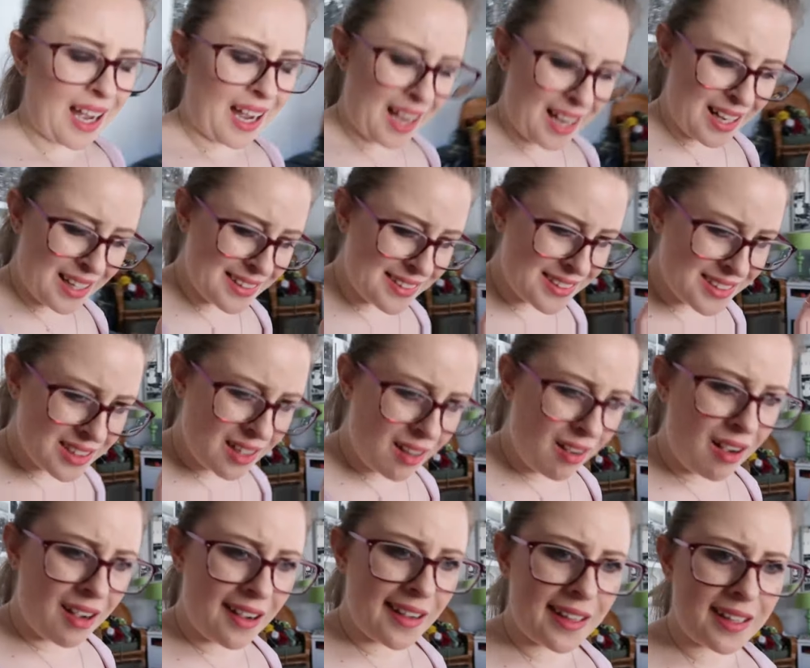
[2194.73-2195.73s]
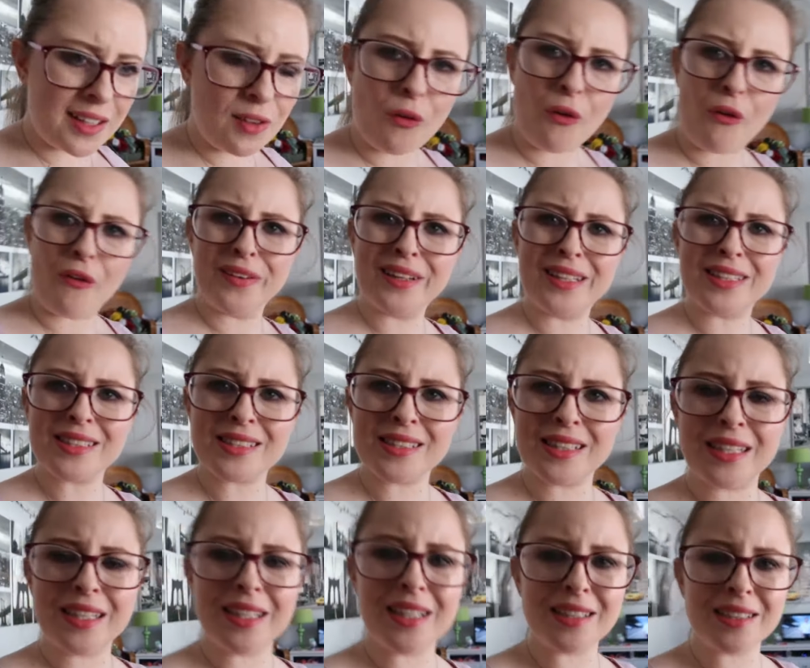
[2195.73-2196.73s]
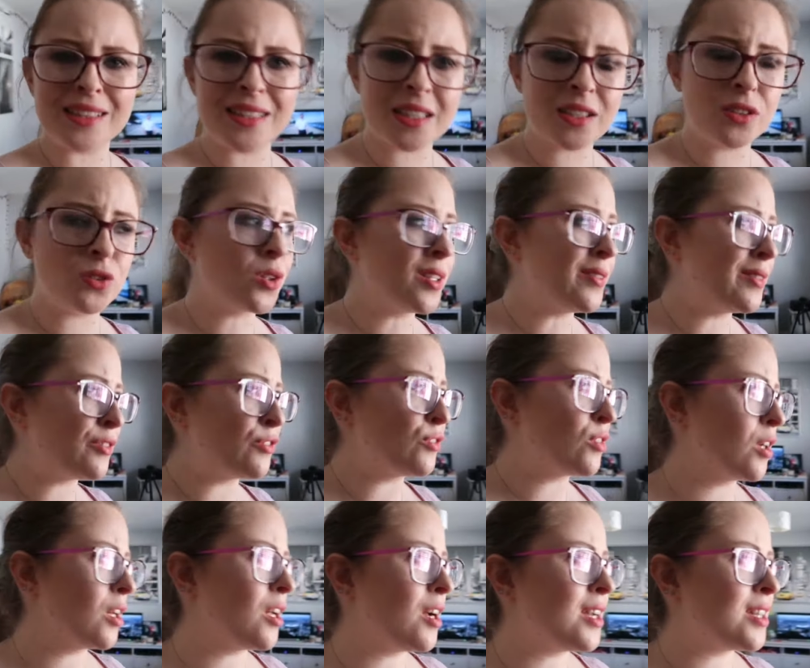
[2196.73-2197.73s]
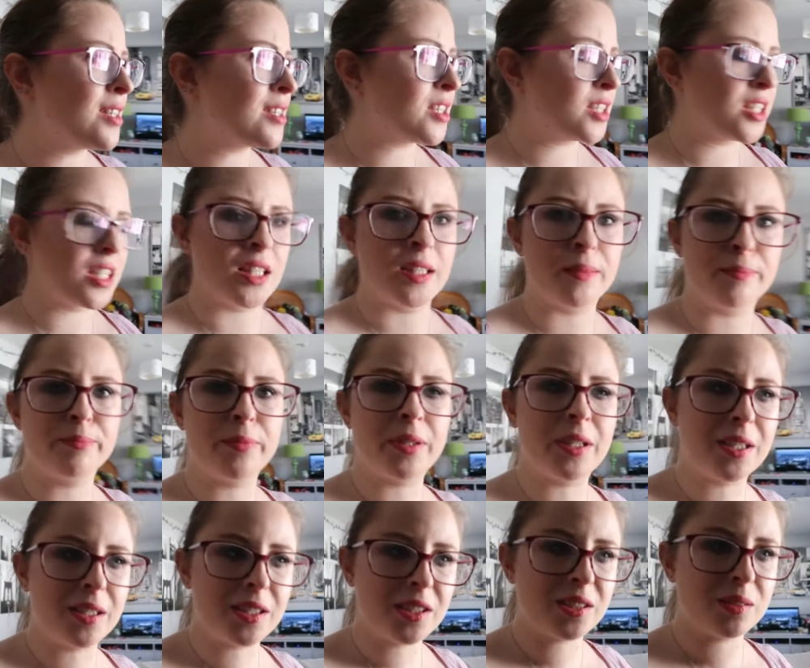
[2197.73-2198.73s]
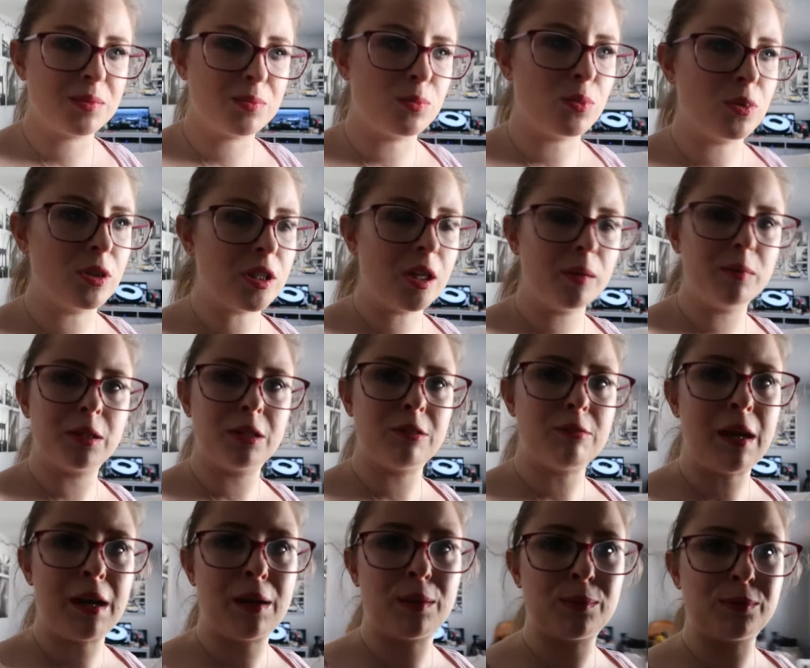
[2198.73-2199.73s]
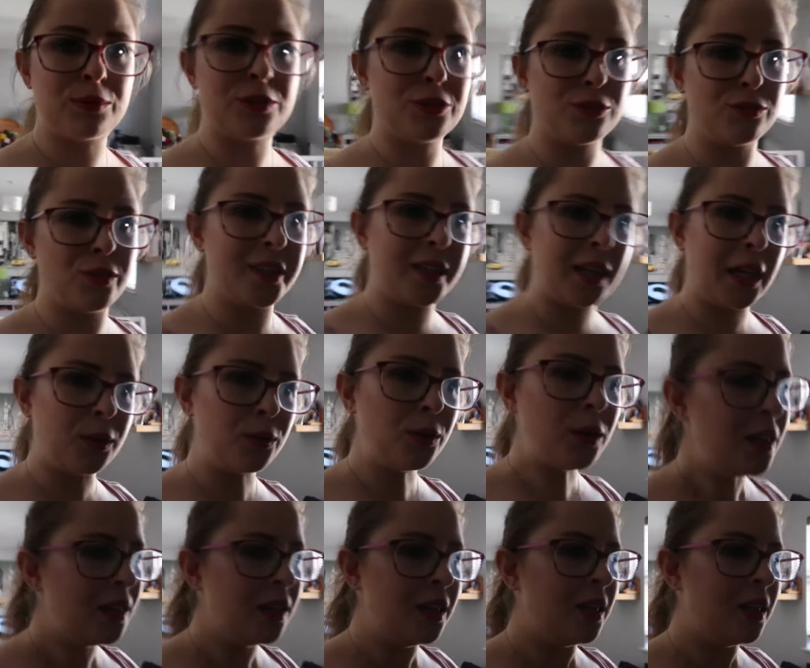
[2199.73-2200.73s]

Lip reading: and I honestly did not even realize the Olympics were coming around right now.